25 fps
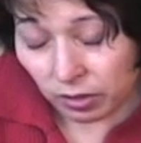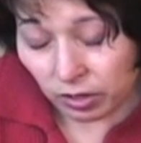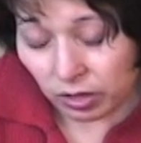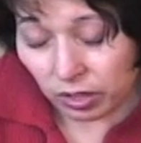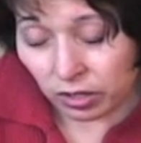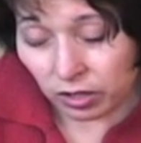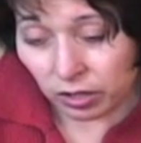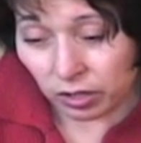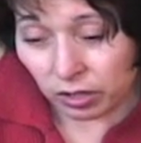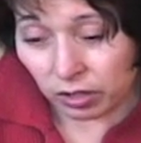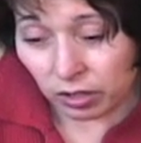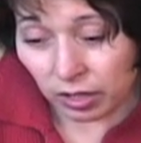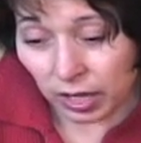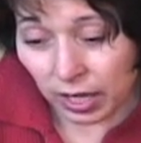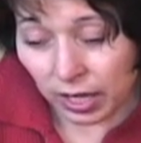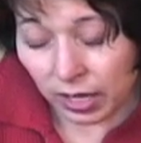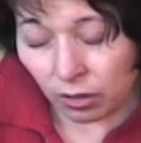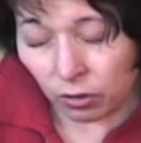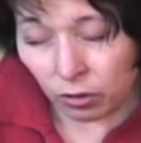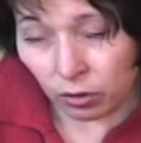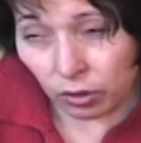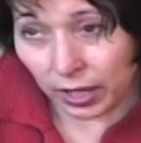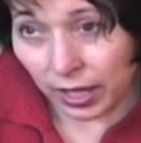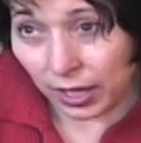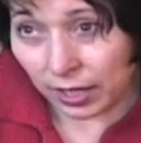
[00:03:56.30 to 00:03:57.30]
the
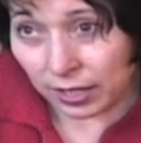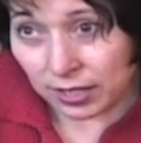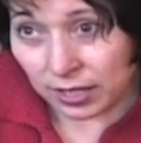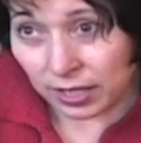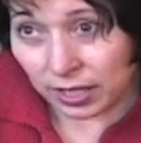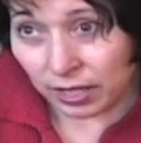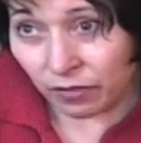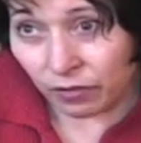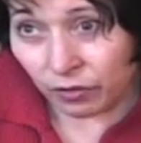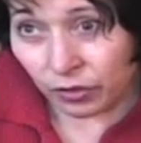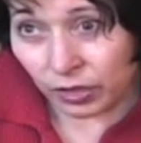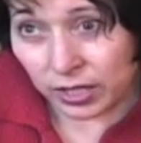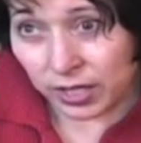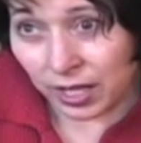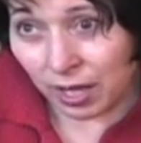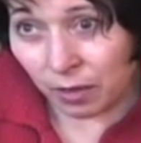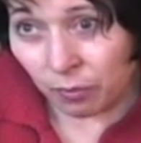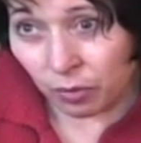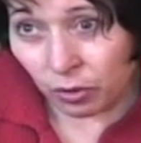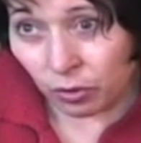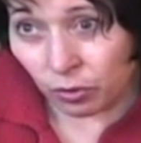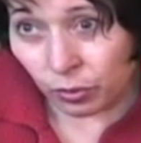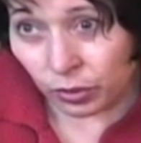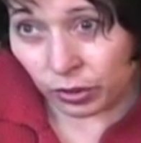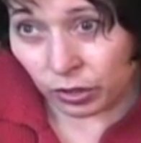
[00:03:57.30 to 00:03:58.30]
Eco-Quartier, for
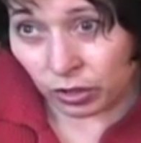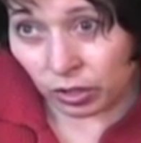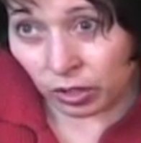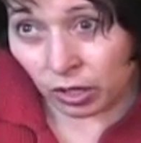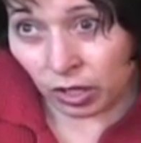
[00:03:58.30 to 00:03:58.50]
example, would